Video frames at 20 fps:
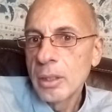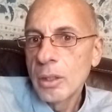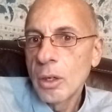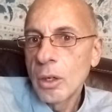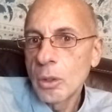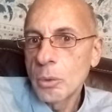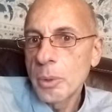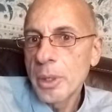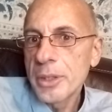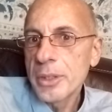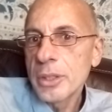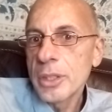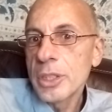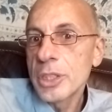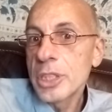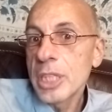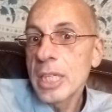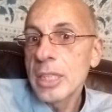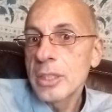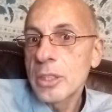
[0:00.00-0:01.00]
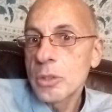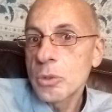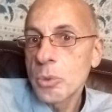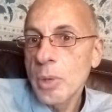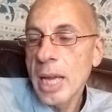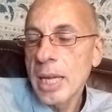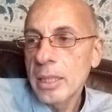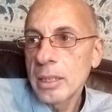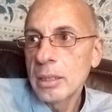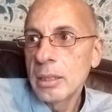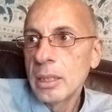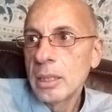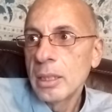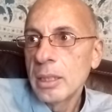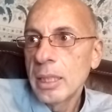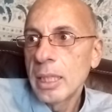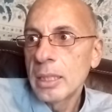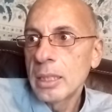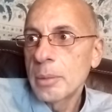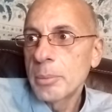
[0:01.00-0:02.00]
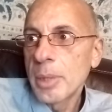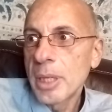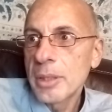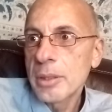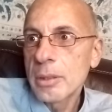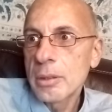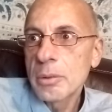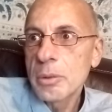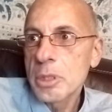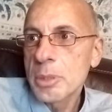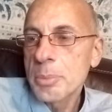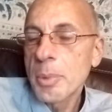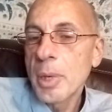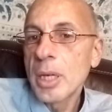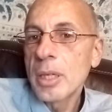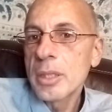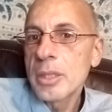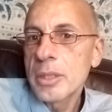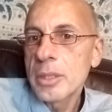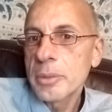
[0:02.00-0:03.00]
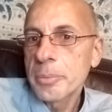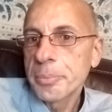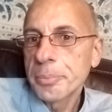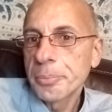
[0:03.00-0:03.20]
or whether he shakes his rattle and the mother responds